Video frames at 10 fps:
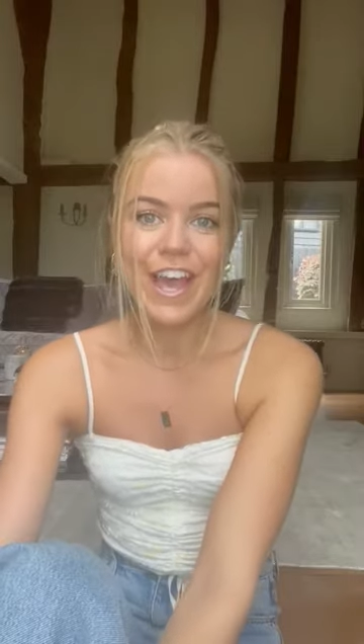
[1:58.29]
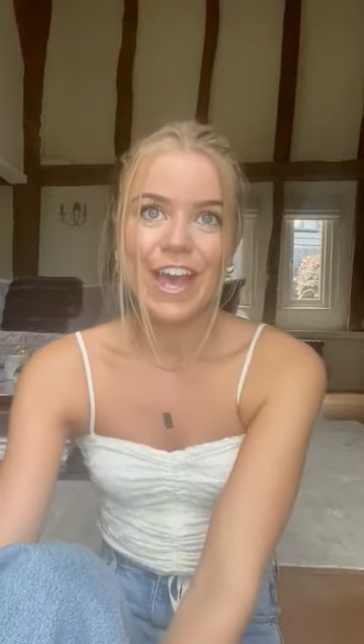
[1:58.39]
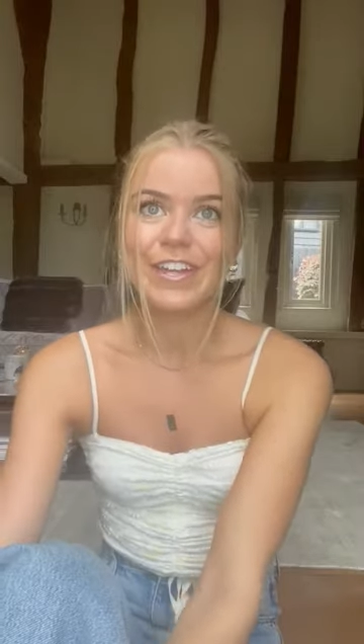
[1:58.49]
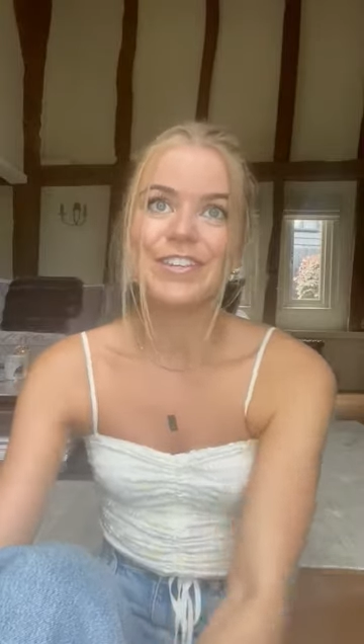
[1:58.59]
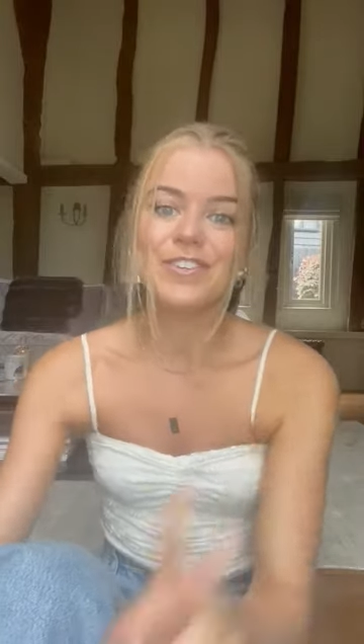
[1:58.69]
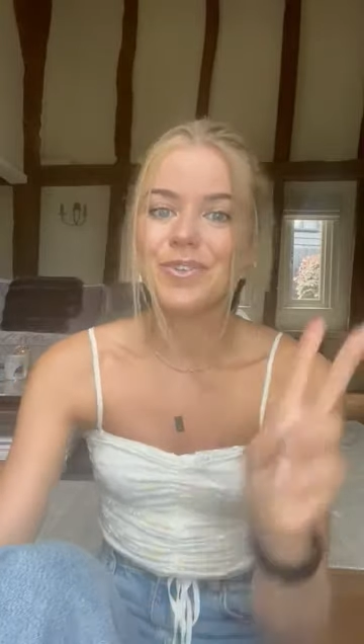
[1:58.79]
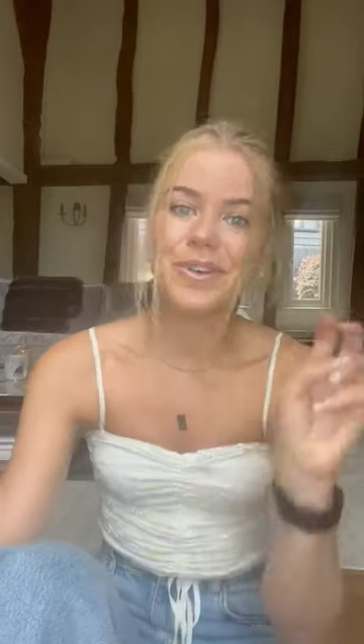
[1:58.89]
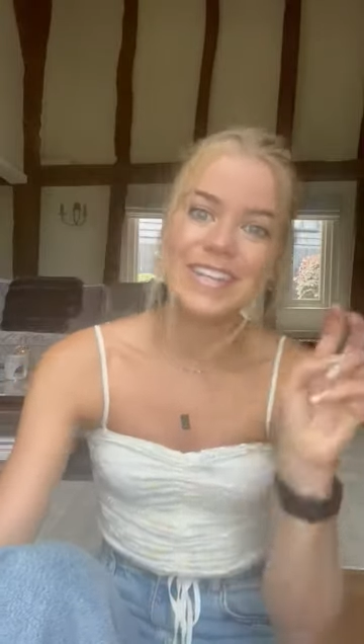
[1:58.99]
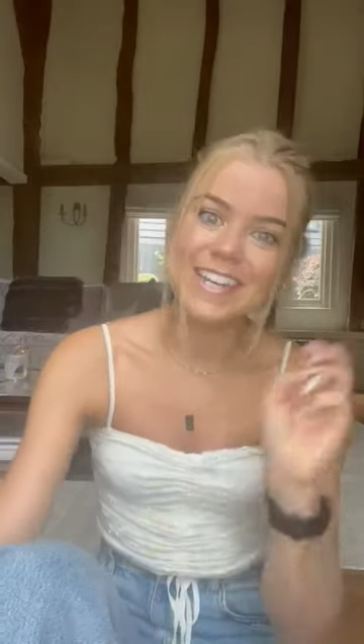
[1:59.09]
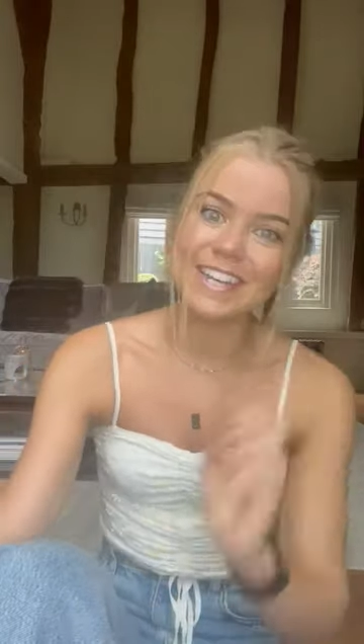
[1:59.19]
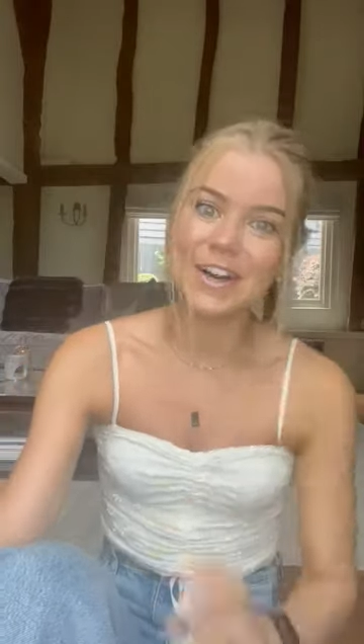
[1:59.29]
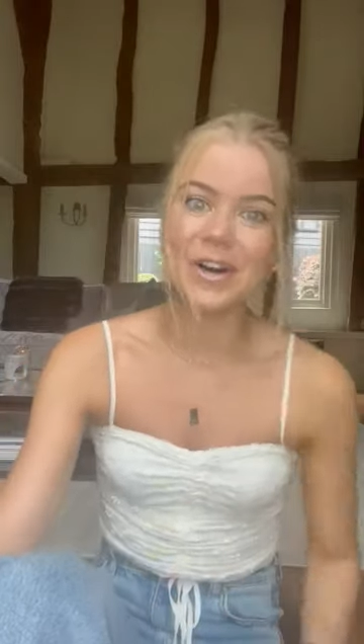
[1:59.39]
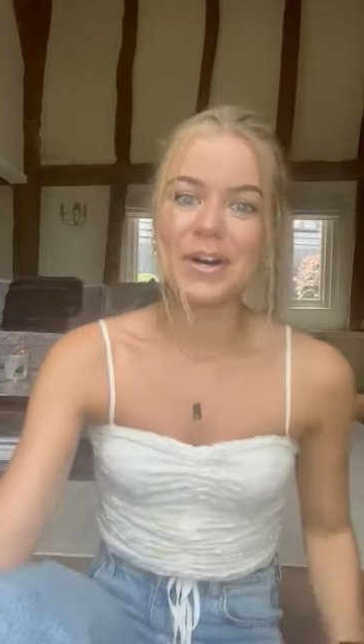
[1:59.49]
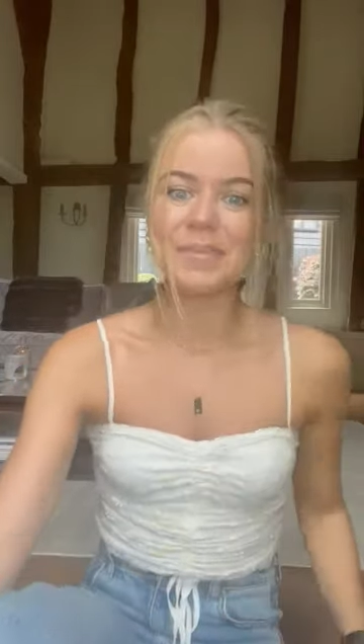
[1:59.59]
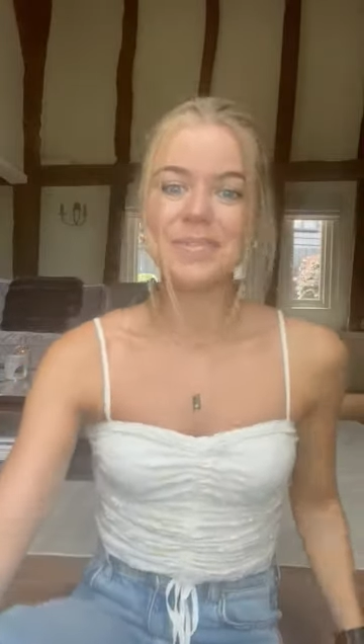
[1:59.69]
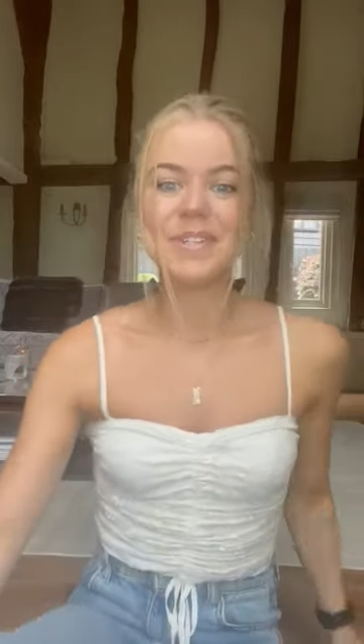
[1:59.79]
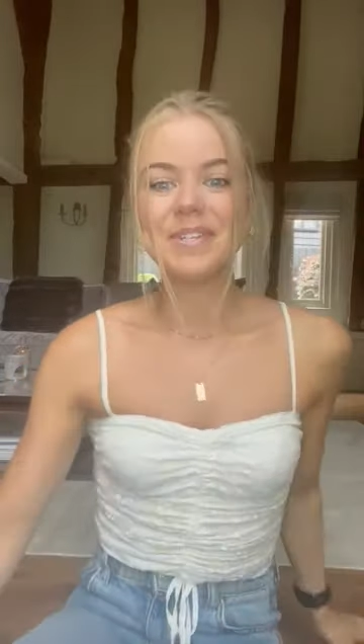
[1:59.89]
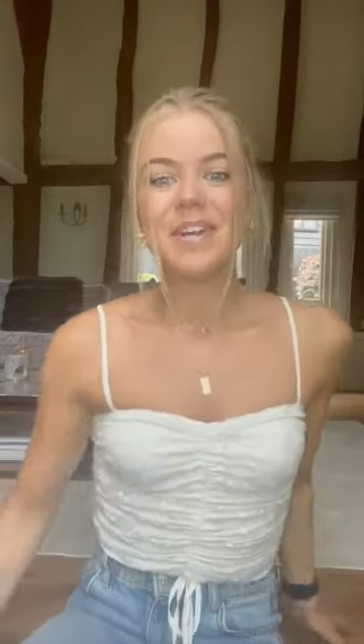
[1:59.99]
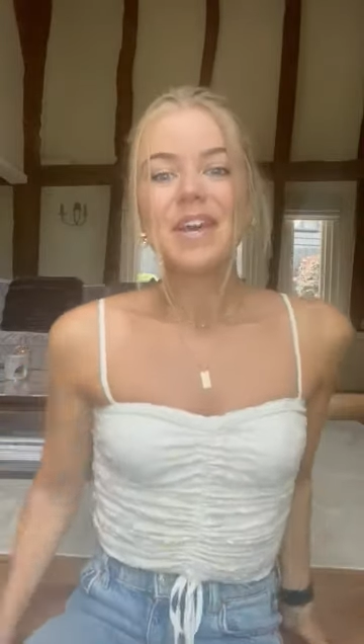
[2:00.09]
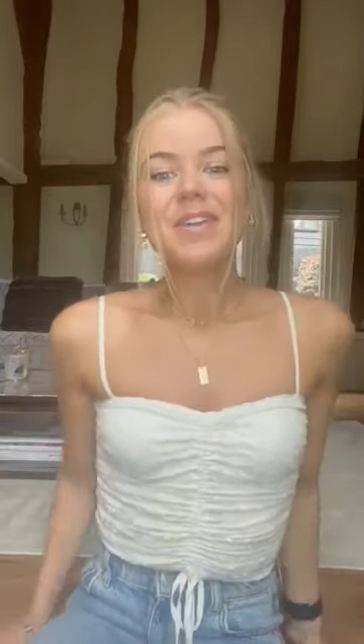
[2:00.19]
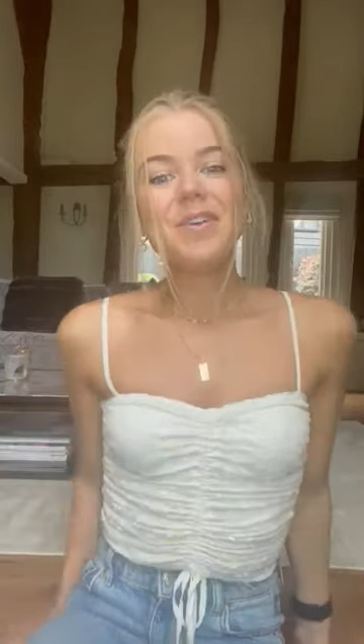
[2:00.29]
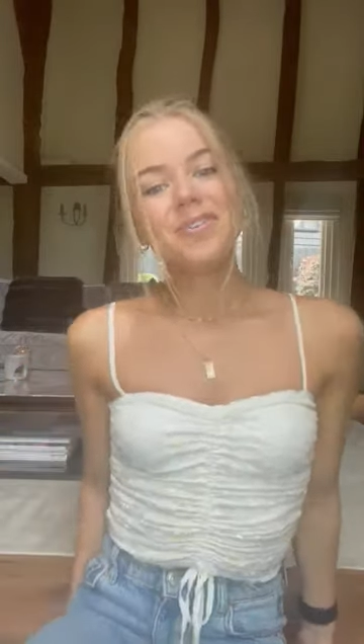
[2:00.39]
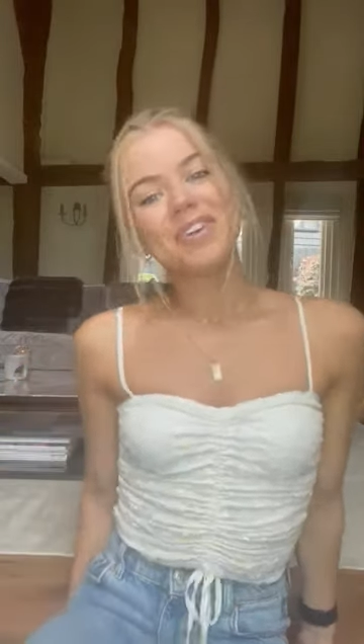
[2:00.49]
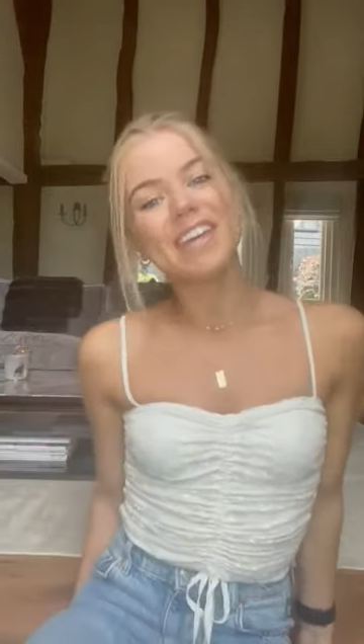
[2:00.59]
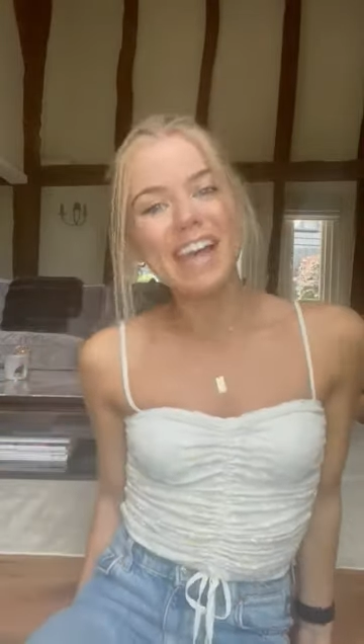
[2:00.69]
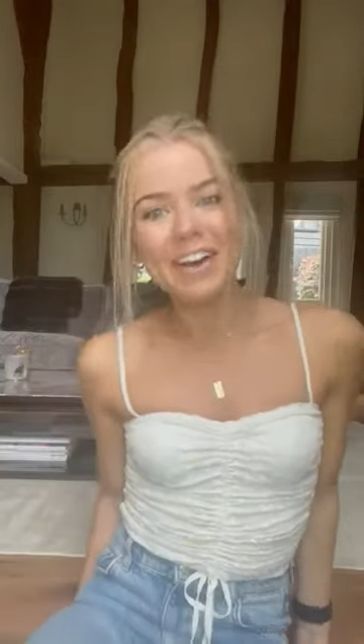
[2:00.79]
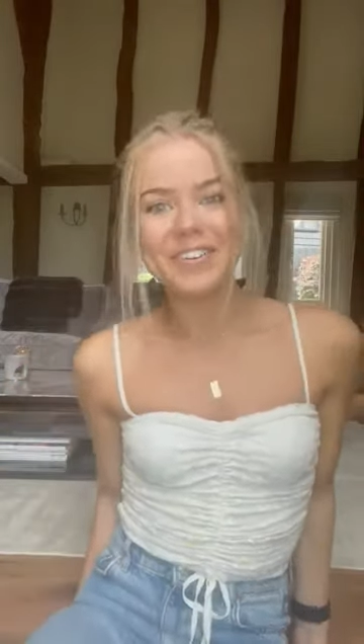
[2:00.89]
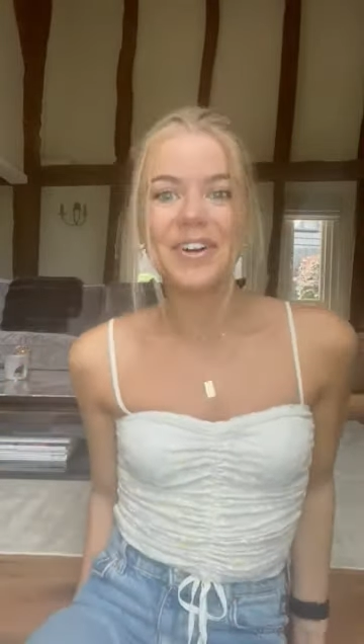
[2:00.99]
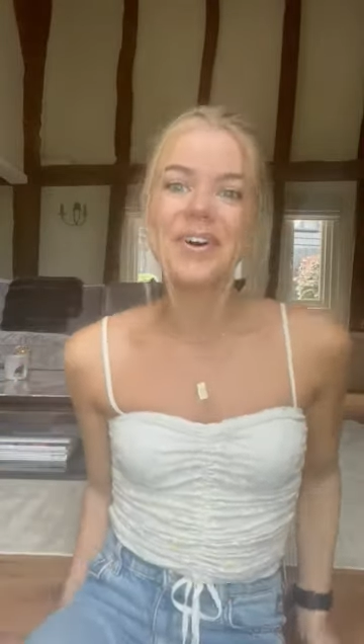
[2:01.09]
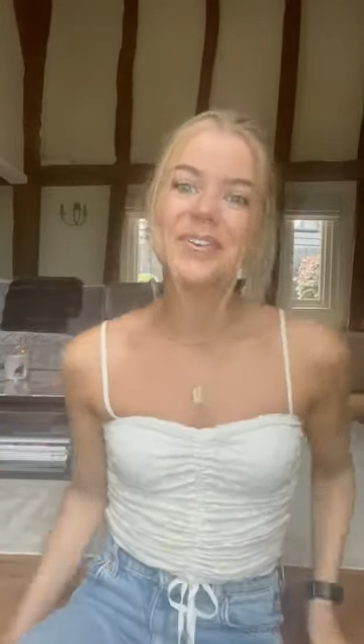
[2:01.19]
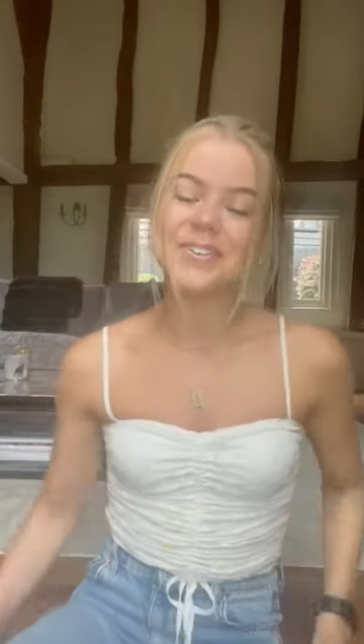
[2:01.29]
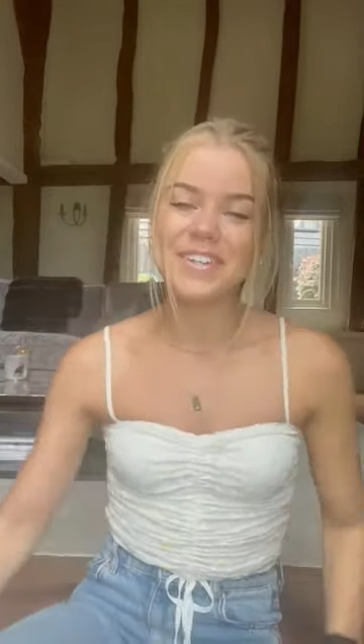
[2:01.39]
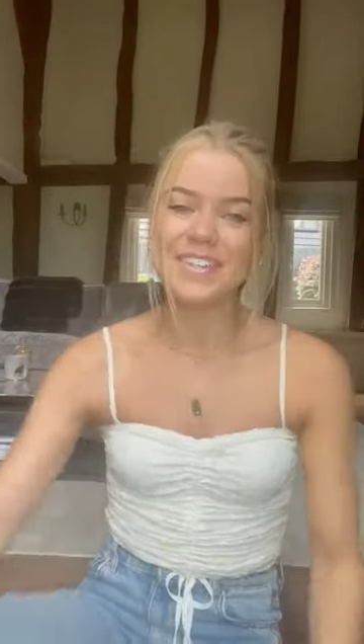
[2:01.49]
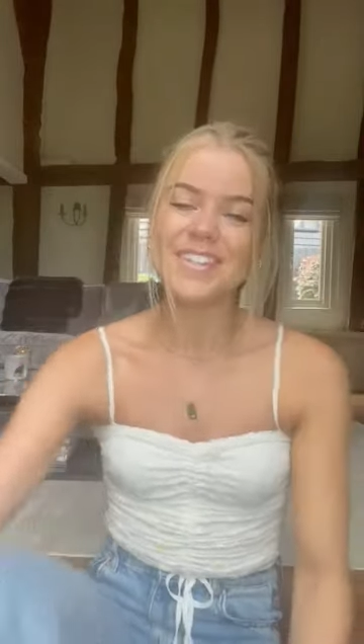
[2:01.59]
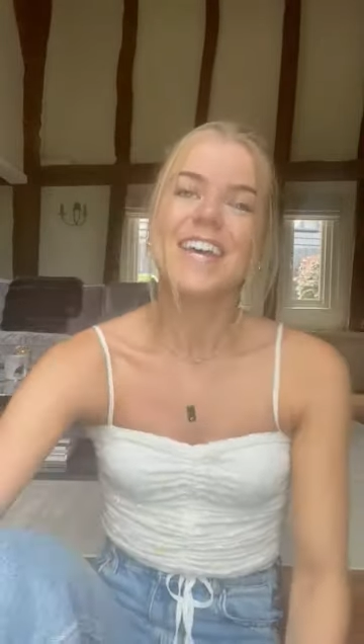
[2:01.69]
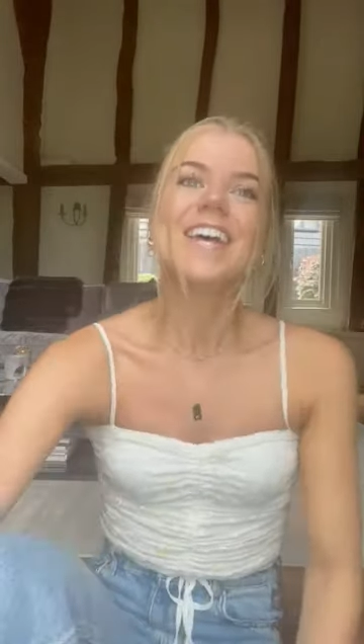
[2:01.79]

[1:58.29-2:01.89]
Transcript: and not eating carbs and not drinking alcohol and